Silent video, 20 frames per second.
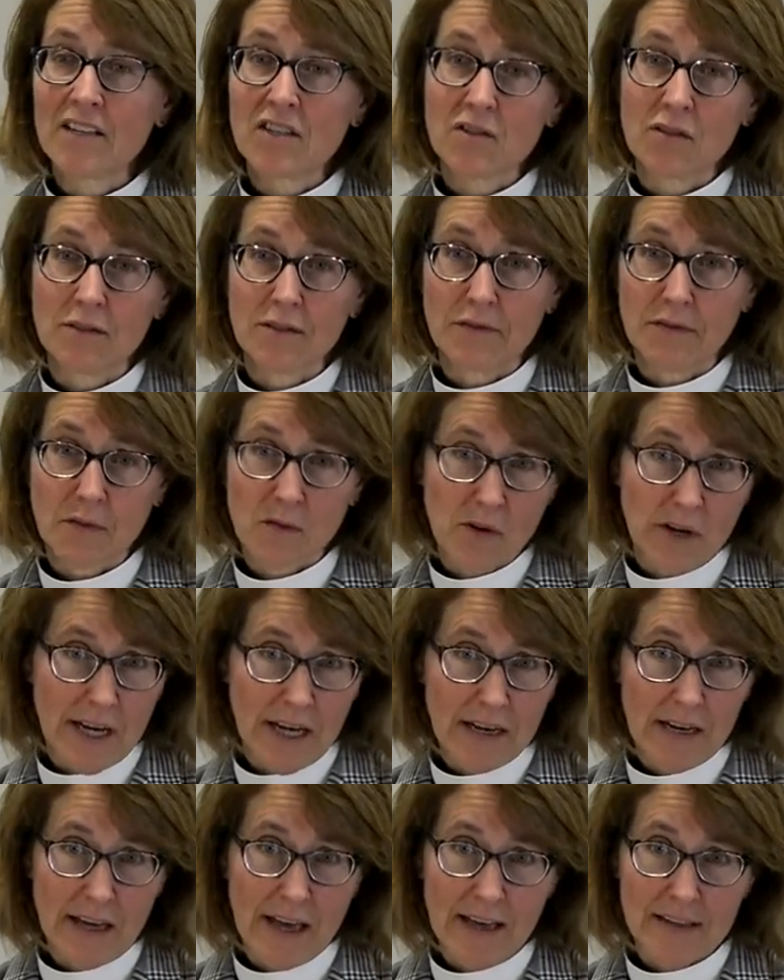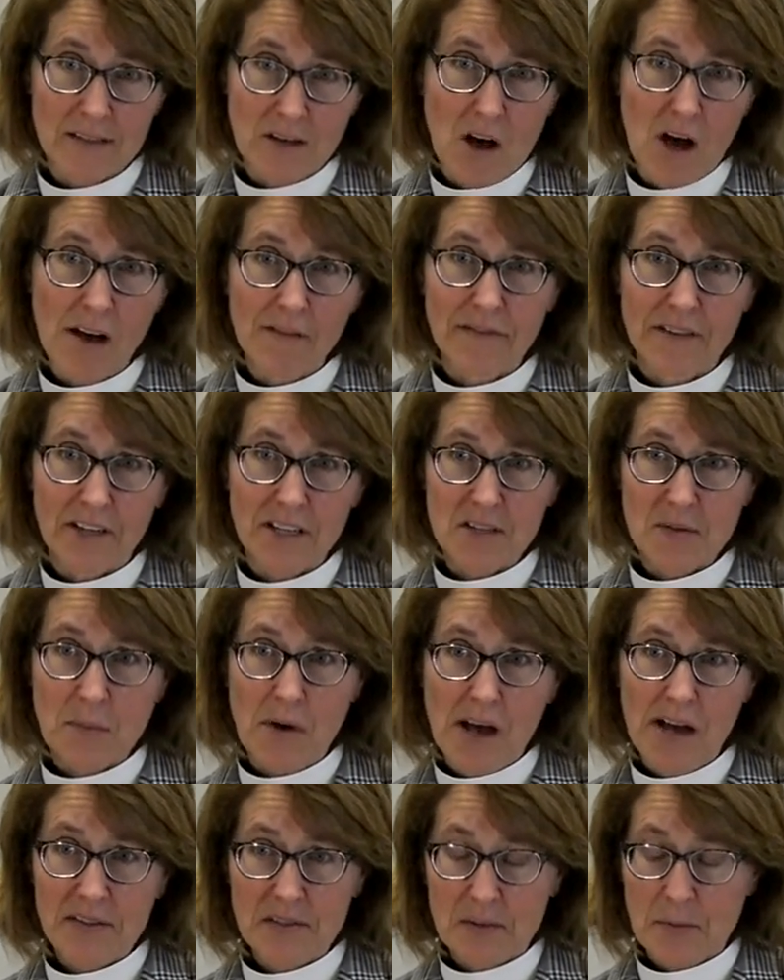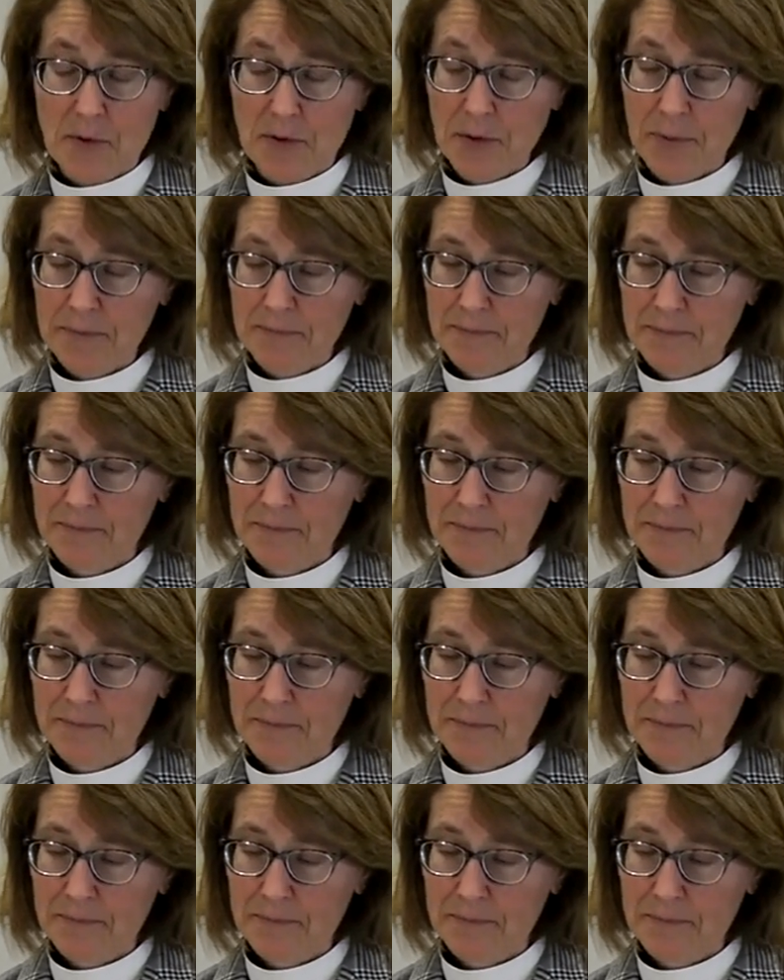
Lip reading: to avoid as often as possible.